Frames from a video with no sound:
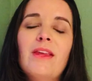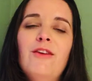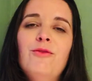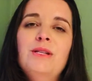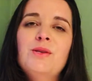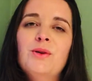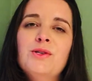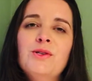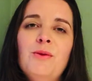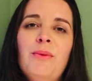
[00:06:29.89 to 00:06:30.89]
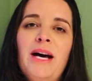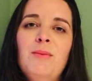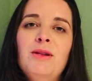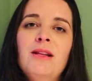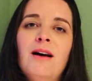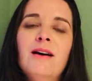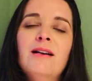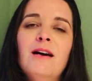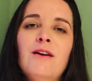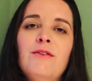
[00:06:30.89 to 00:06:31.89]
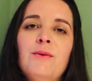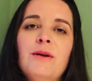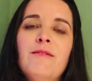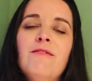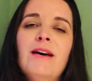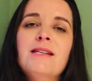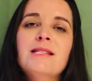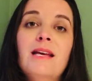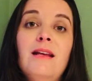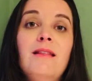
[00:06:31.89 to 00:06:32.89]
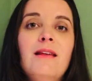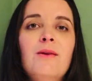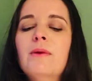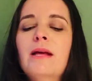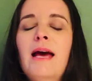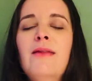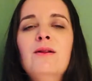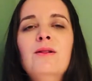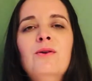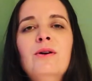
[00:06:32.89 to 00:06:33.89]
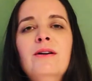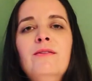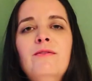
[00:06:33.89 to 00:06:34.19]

if we torture the Bible long enough, it will confess anything and the Lord,